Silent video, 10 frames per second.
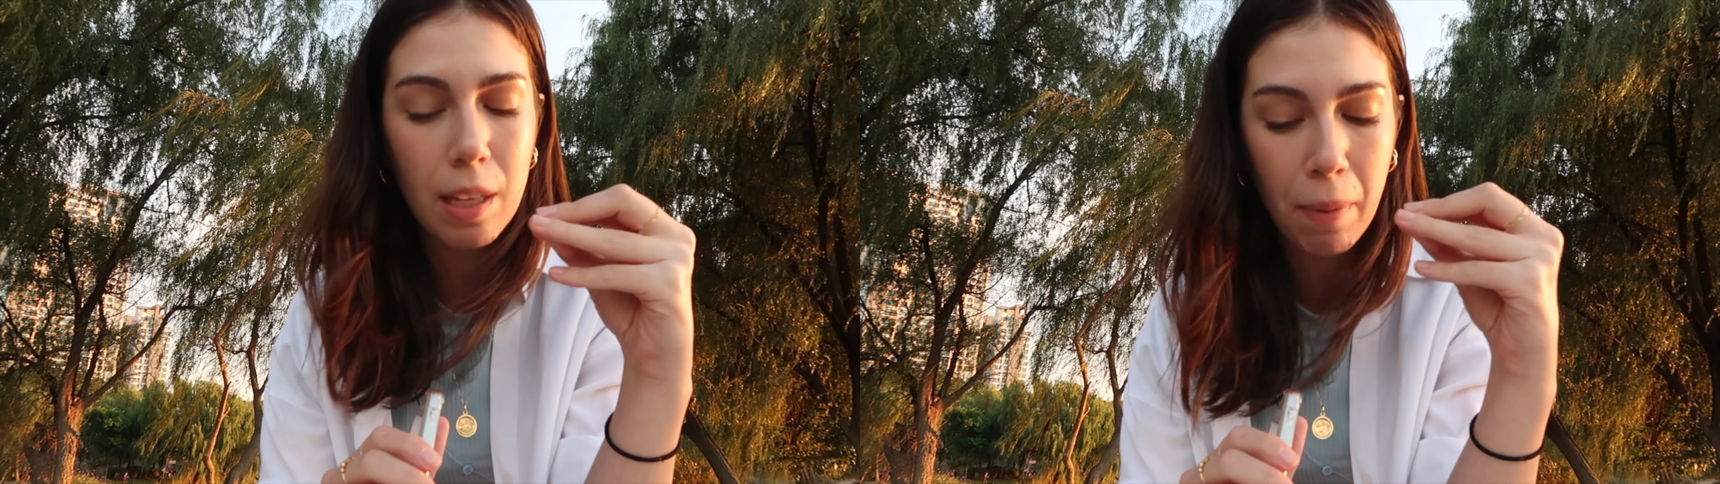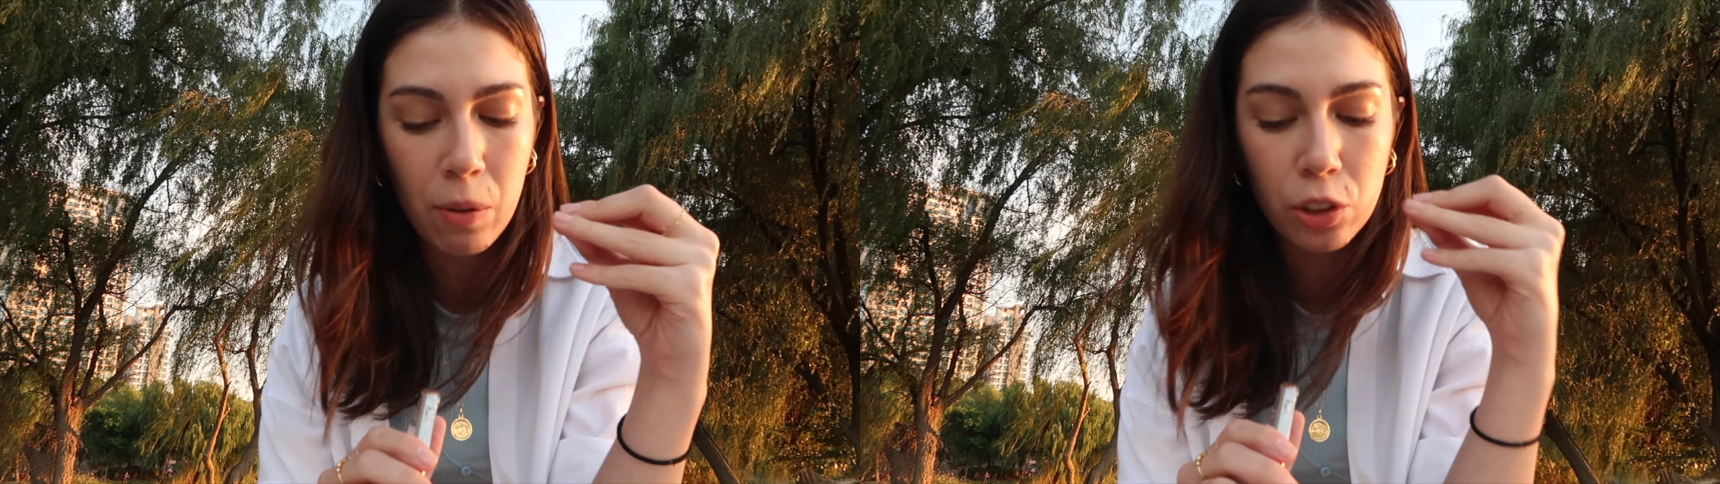
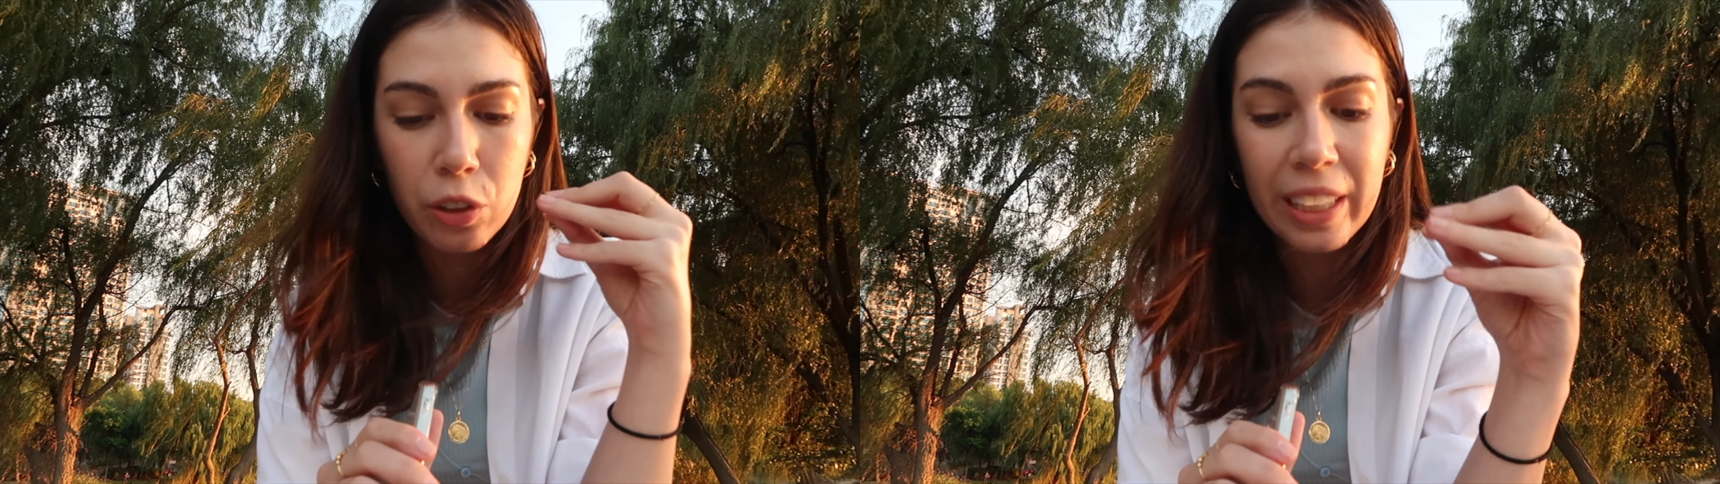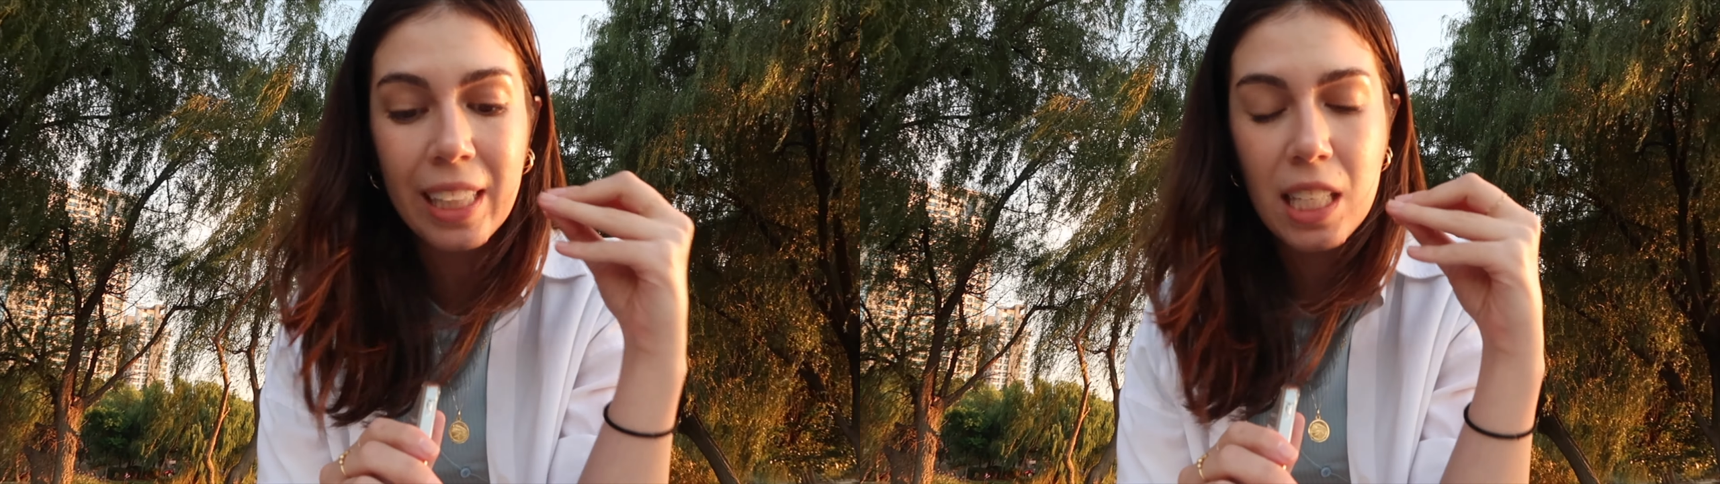about
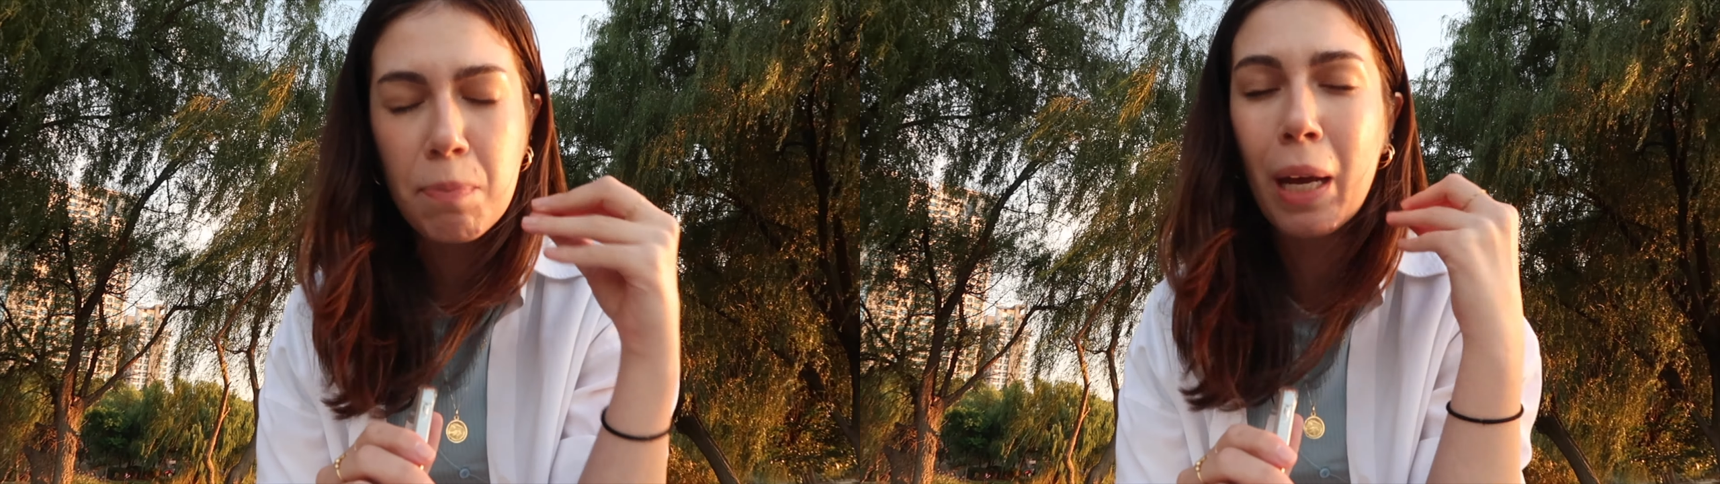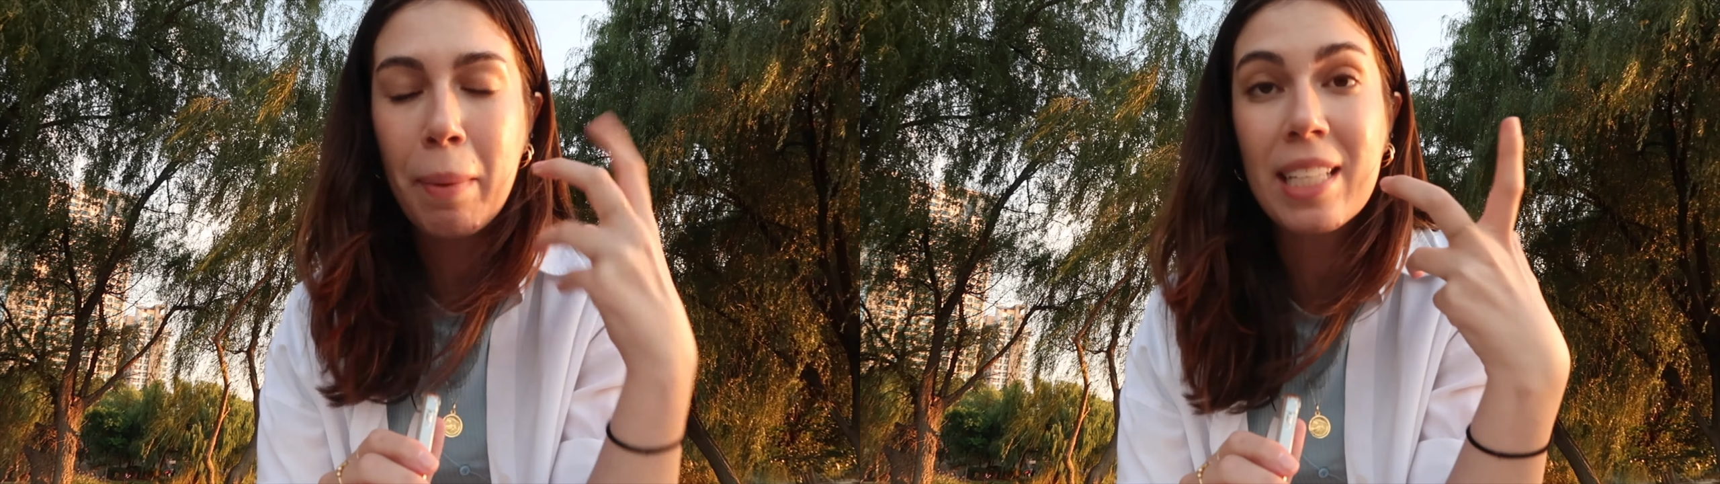doing this
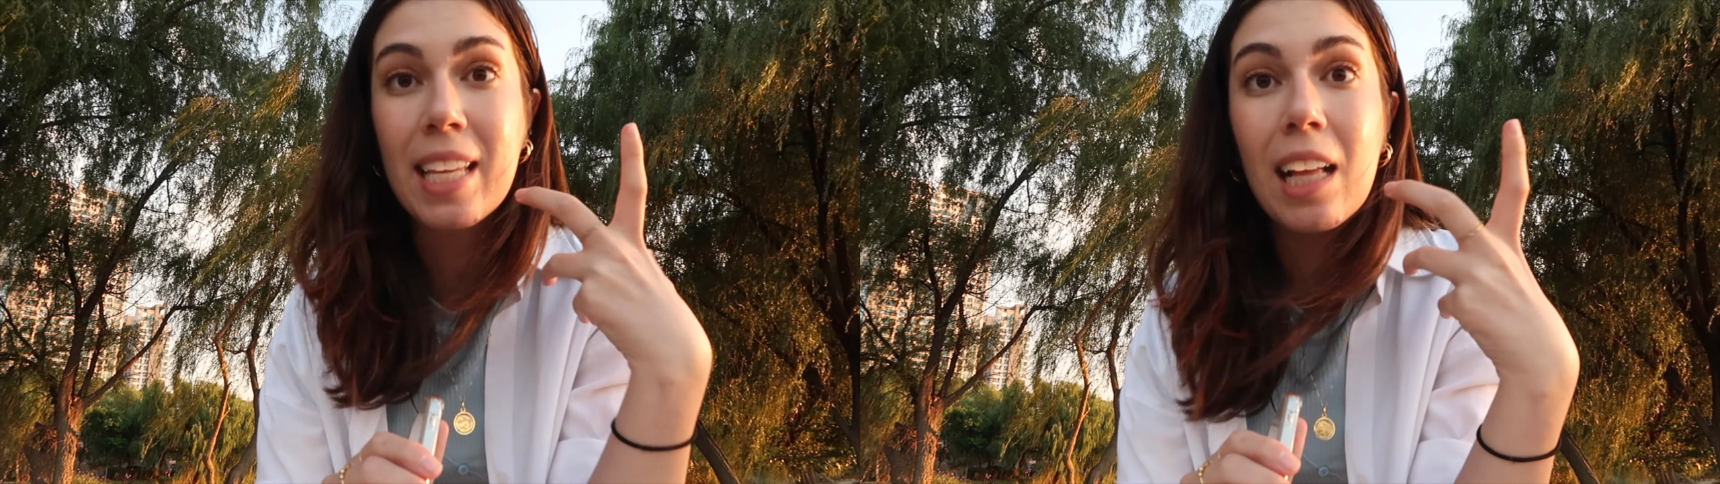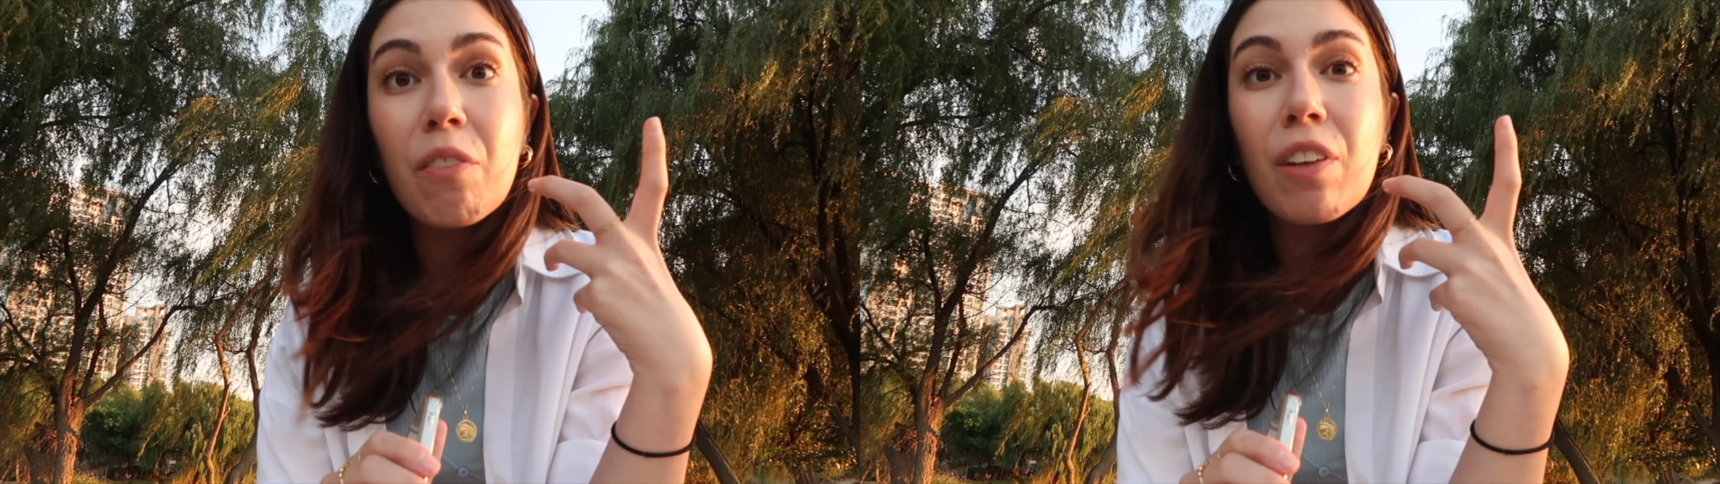by
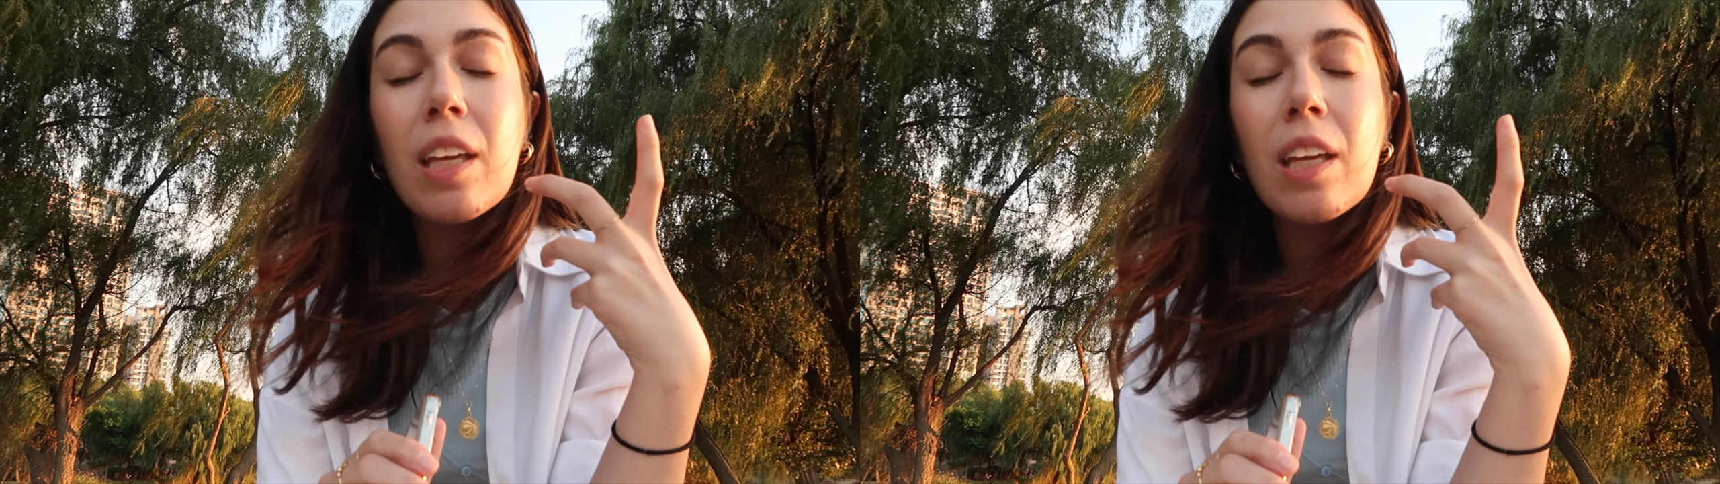myself